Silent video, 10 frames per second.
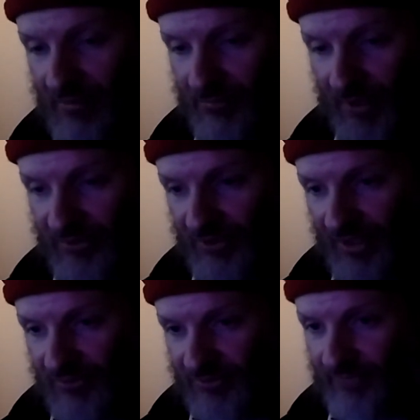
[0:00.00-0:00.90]
through
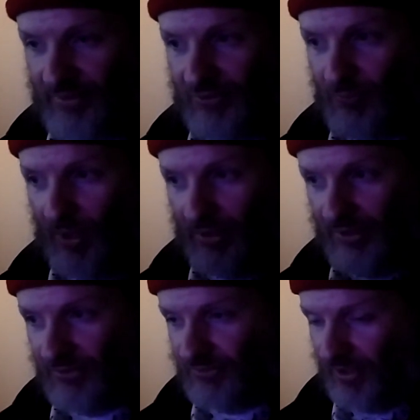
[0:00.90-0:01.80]
1987, as well
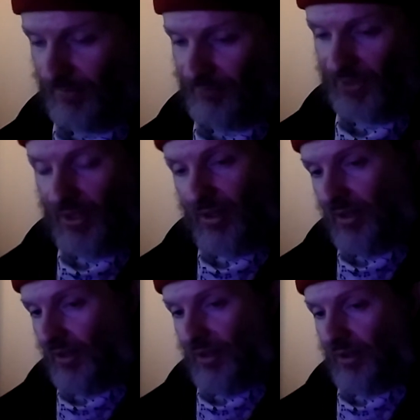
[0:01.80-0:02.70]
as
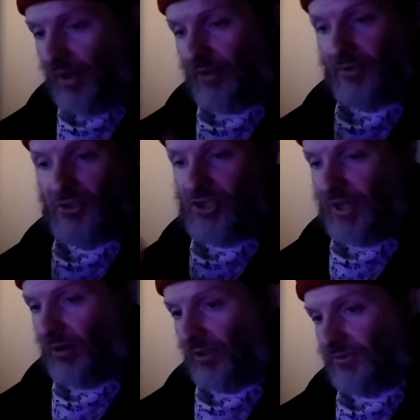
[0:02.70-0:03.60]
other
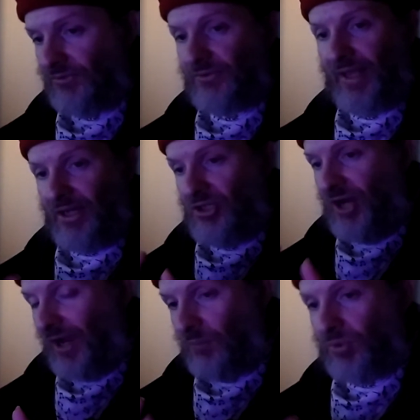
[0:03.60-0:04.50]
J artists like
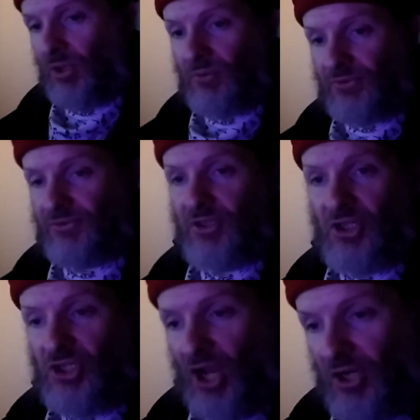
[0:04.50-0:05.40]
Jack Bruce,
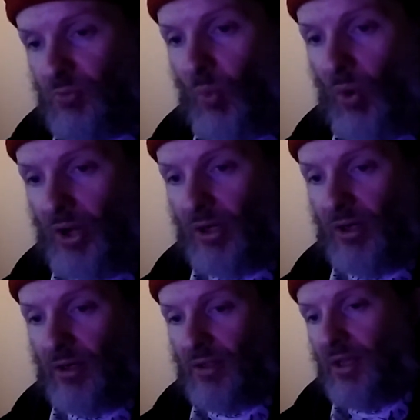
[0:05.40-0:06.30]
Jade
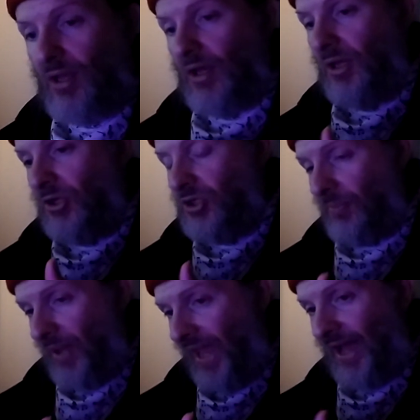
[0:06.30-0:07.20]
Warrior,
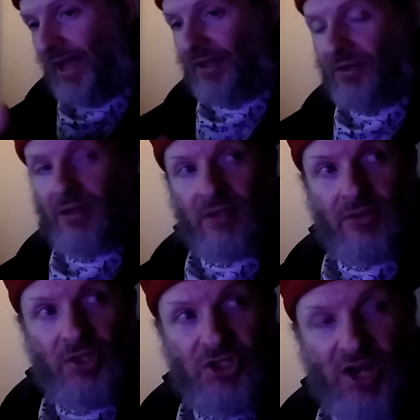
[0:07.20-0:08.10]
Japan,
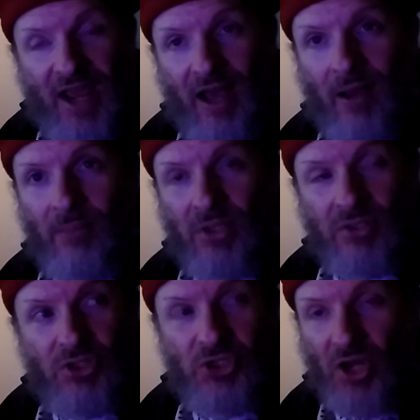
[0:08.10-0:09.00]
The Jam,
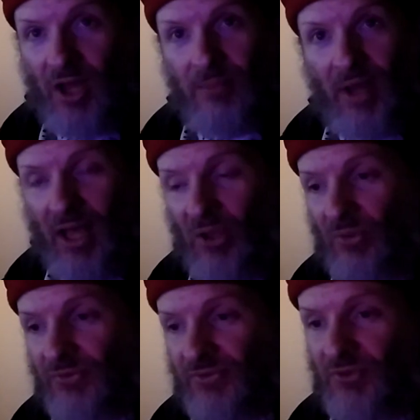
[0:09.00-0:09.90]
John
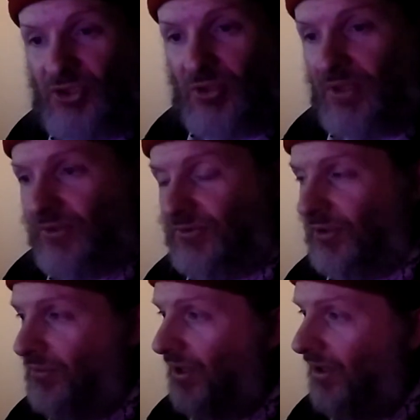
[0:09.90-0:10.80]
Miles, Judy
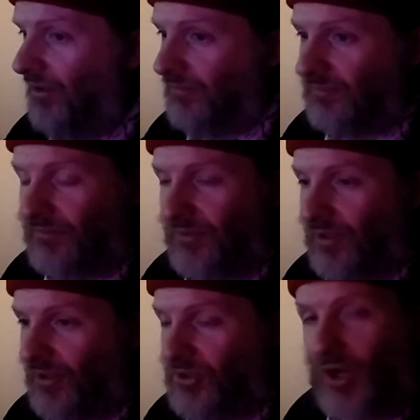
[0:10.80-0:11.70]
Tsuki,
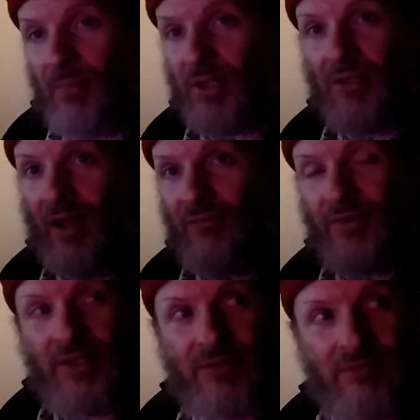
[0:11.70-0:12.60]
John
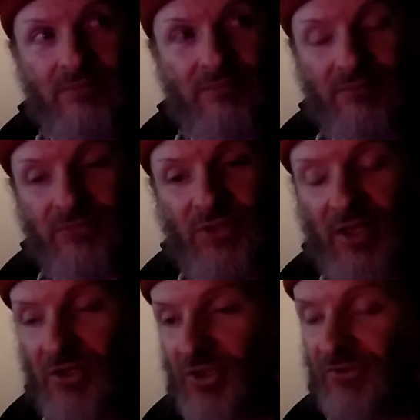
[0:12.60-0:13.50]
McLaughlin, yeah,
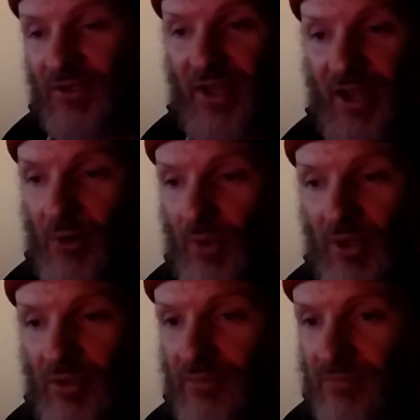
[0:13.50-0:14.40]
Justin
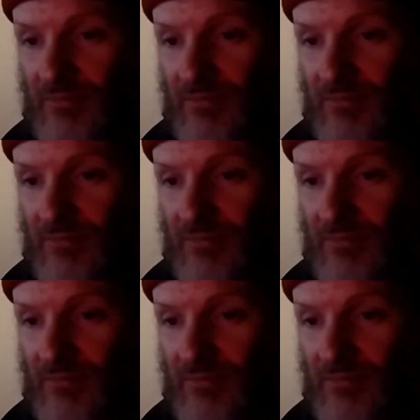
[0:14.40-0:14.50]
Hayward.